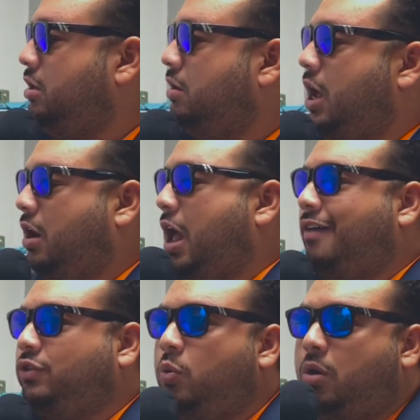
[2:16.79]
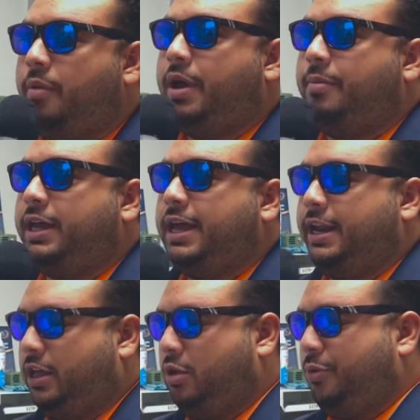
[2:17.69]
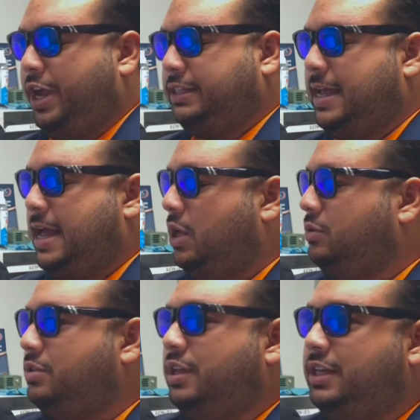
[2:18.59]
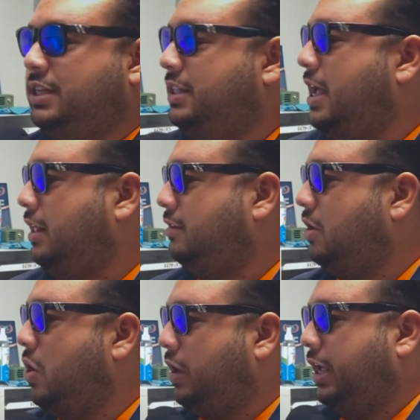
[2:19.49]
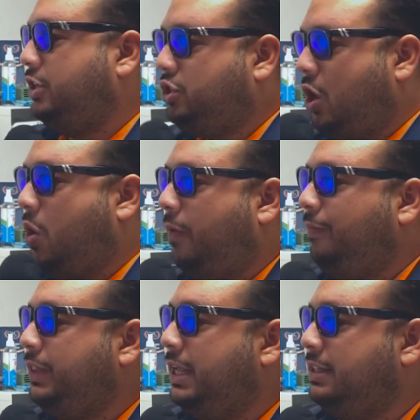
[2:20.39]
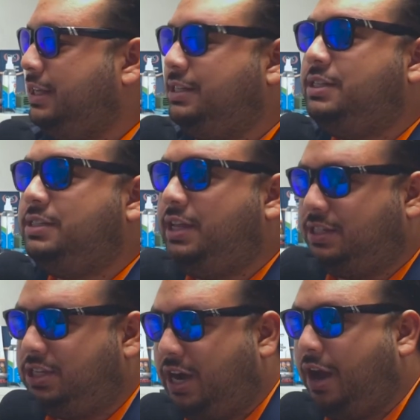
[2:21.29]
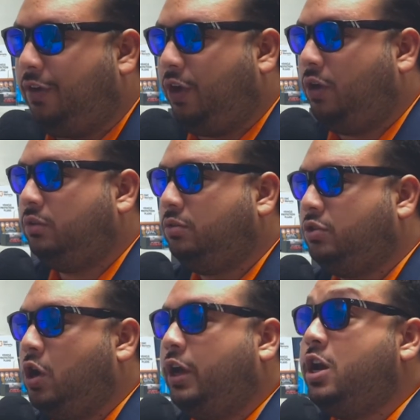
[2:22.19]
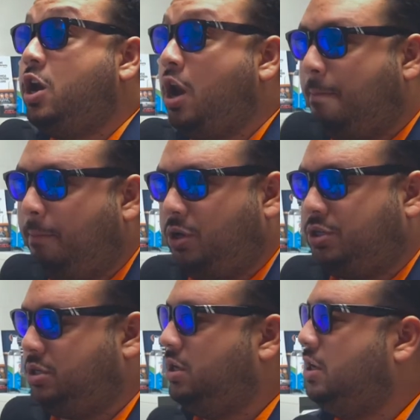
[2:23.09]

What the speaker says: I don't have to worry about mechanical breakdowns, this and that. Okay, so this is the scenario, talking numbers.